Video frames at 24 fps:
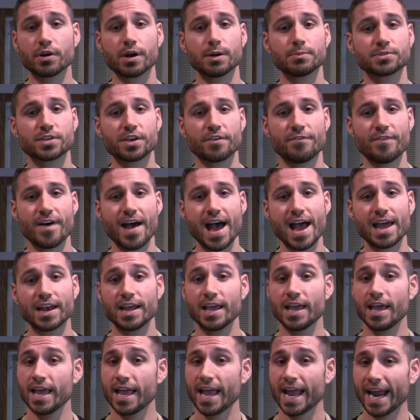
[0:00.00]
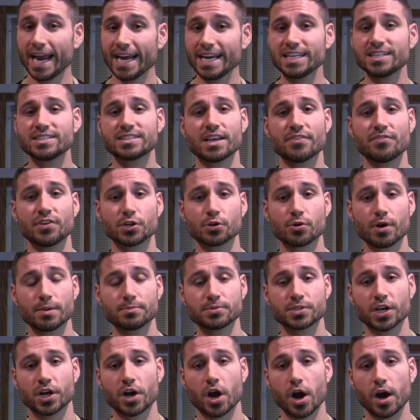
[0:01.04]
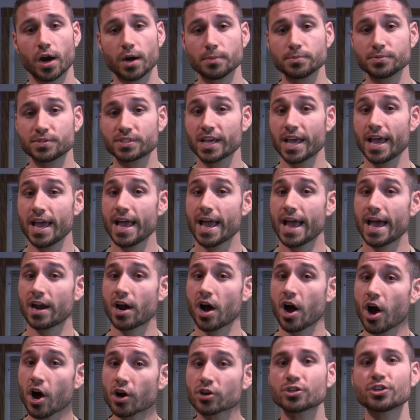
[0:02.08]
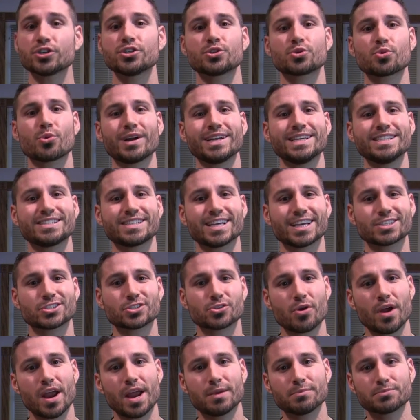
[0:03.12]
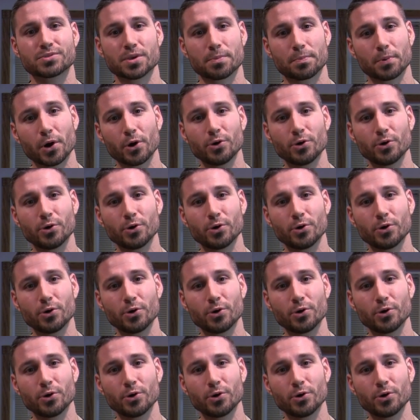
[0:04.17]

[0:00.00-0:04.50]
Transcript: grams of fat, 87 grams of carbs, and 126 grams of